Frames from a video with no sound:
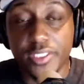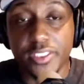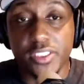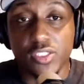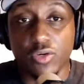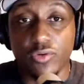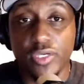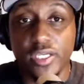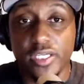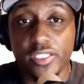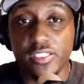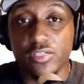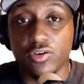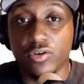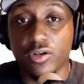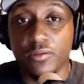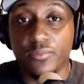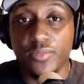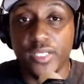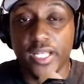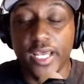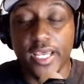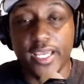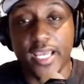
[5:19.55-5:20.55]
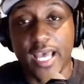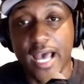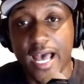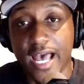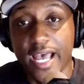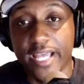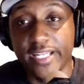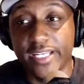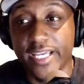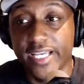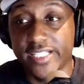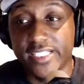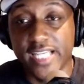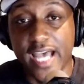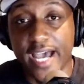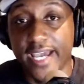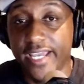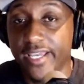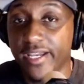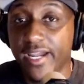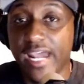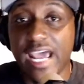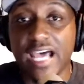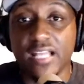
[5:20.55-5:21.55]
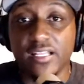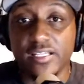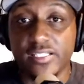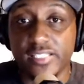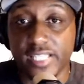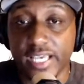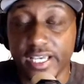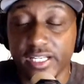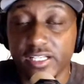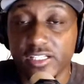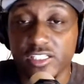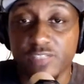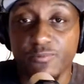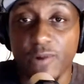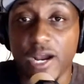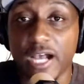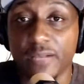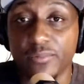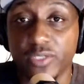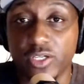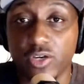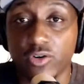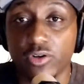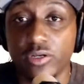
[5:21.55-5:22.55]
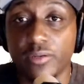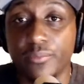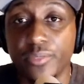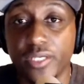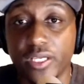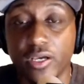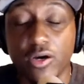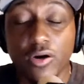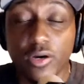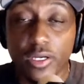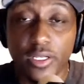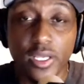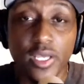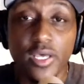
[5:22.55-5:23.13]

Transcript: So he's going to be that guy that Jair Alexander is probably going to be on.